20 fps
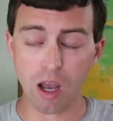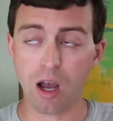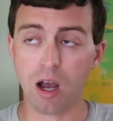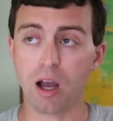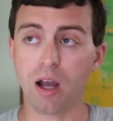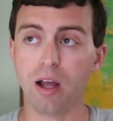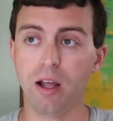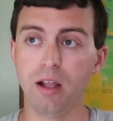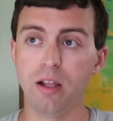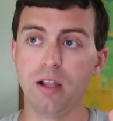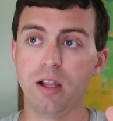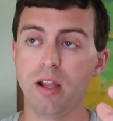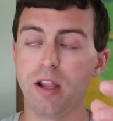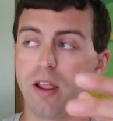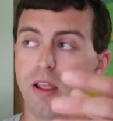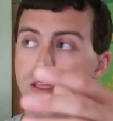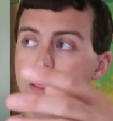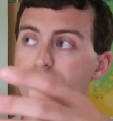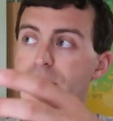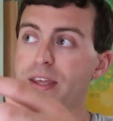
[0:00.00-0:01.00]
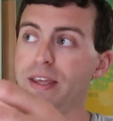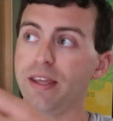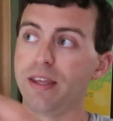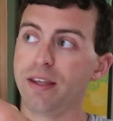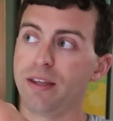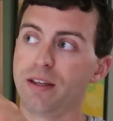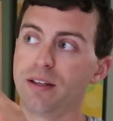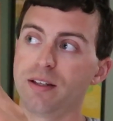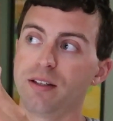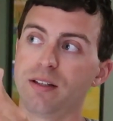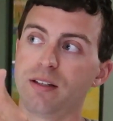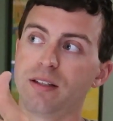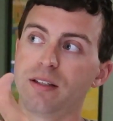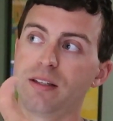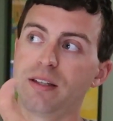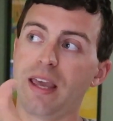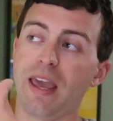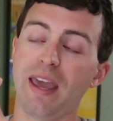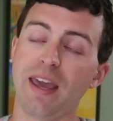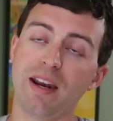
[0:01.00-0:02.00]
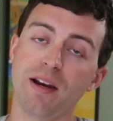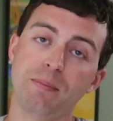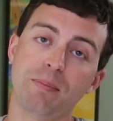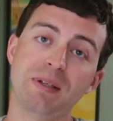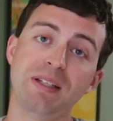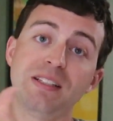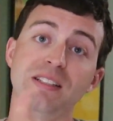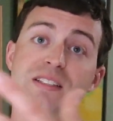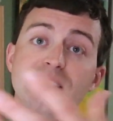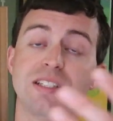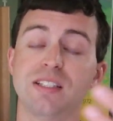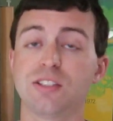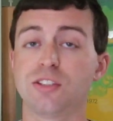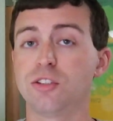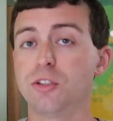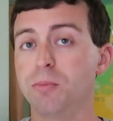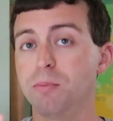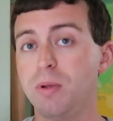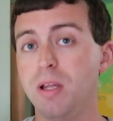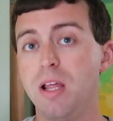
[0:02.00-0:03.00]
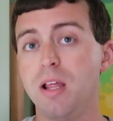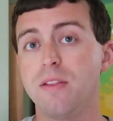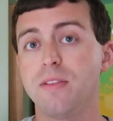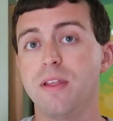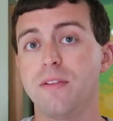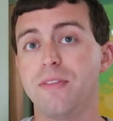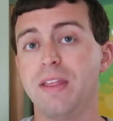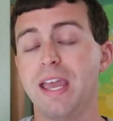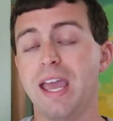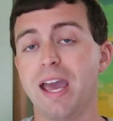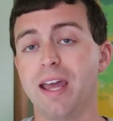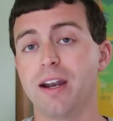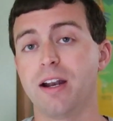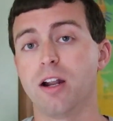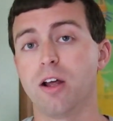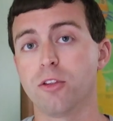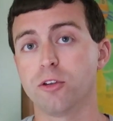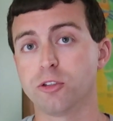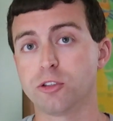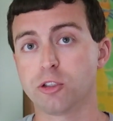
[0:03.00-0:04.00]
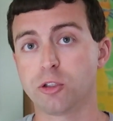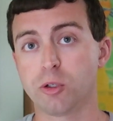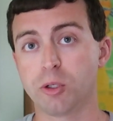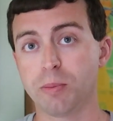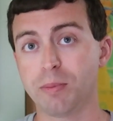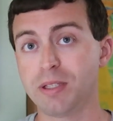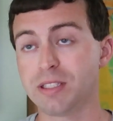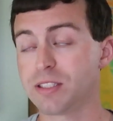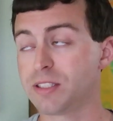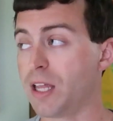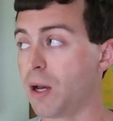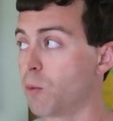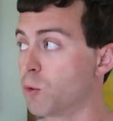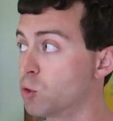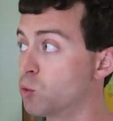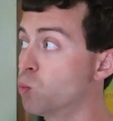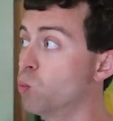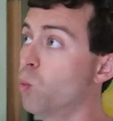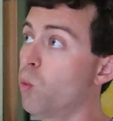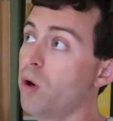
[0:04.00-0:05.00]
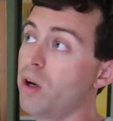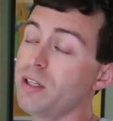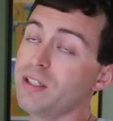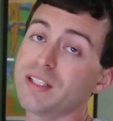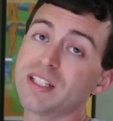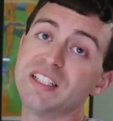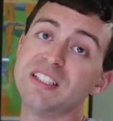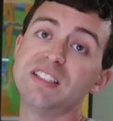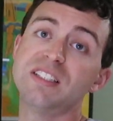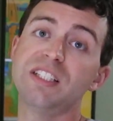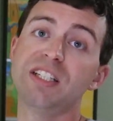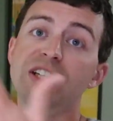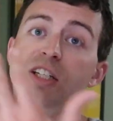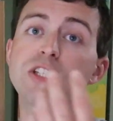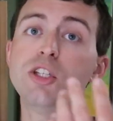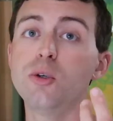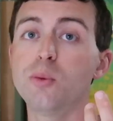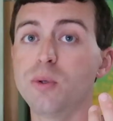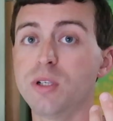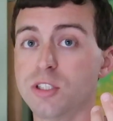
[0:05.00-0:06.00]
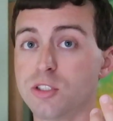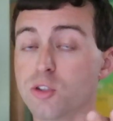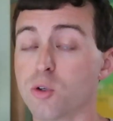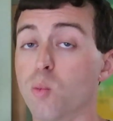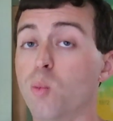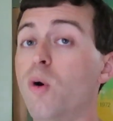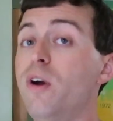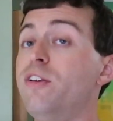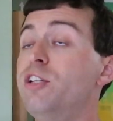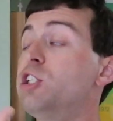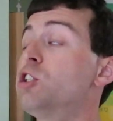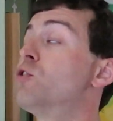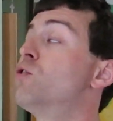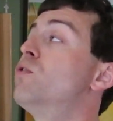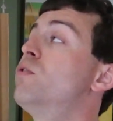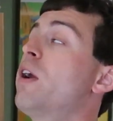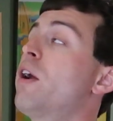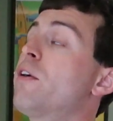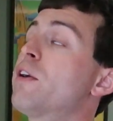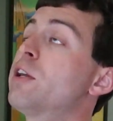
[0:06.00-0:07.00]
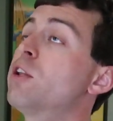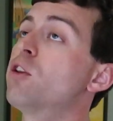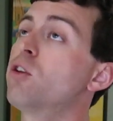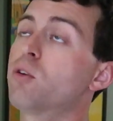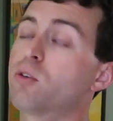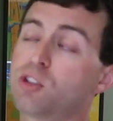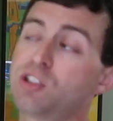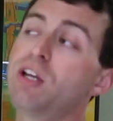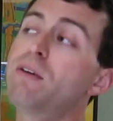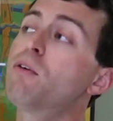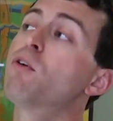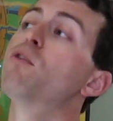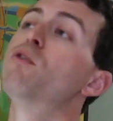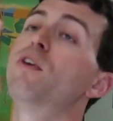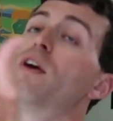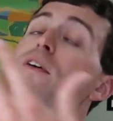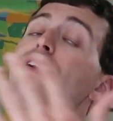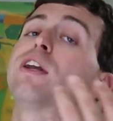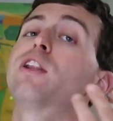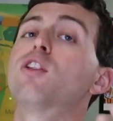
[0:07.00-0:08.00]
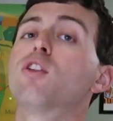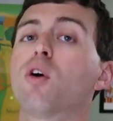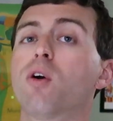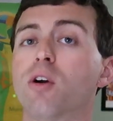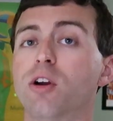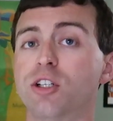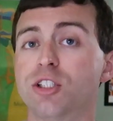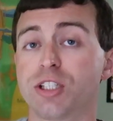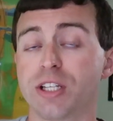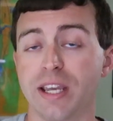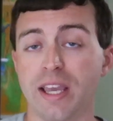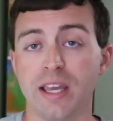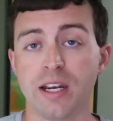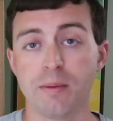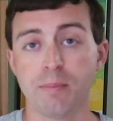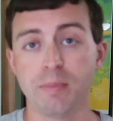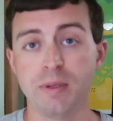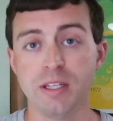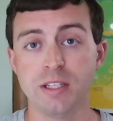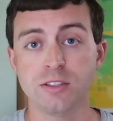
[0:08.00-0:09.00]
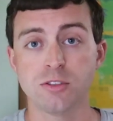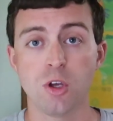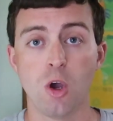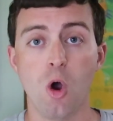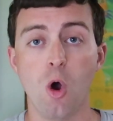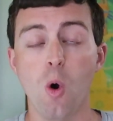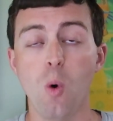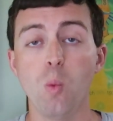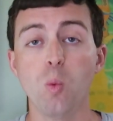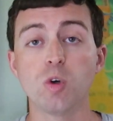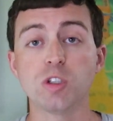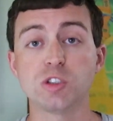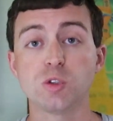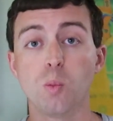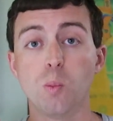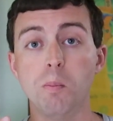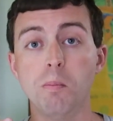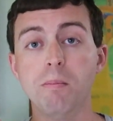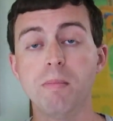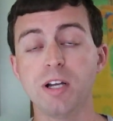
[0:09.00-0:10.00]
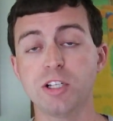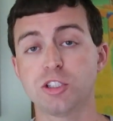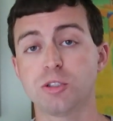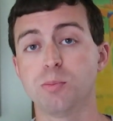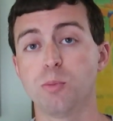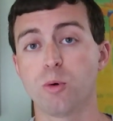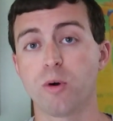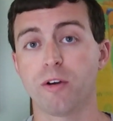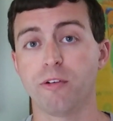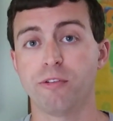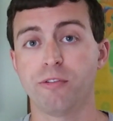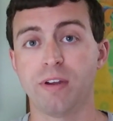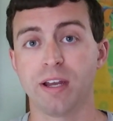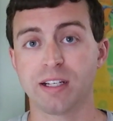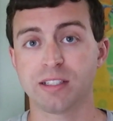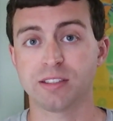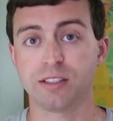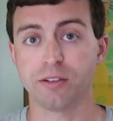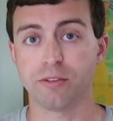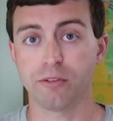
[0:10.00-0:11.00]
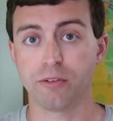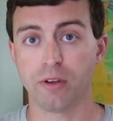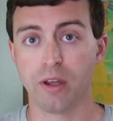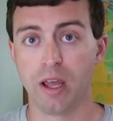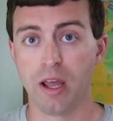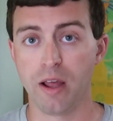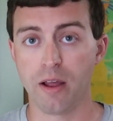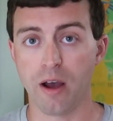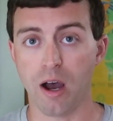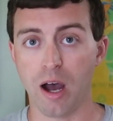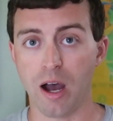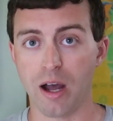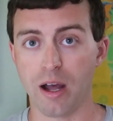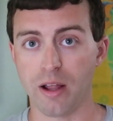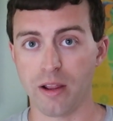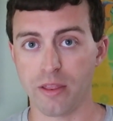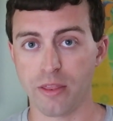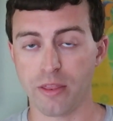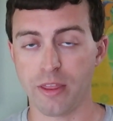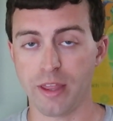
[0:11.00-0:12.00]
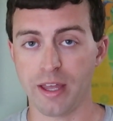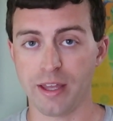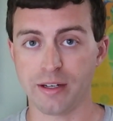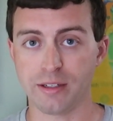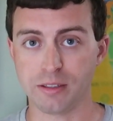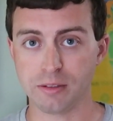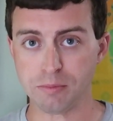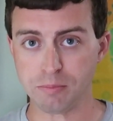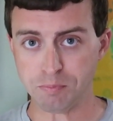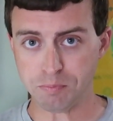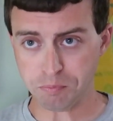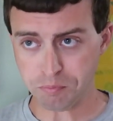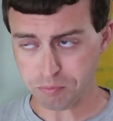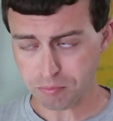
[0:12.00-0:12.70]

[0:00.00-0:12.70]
the canopy system that they had at other tournaments, that was one continuous or one just very or several very large canopies, was much more effective than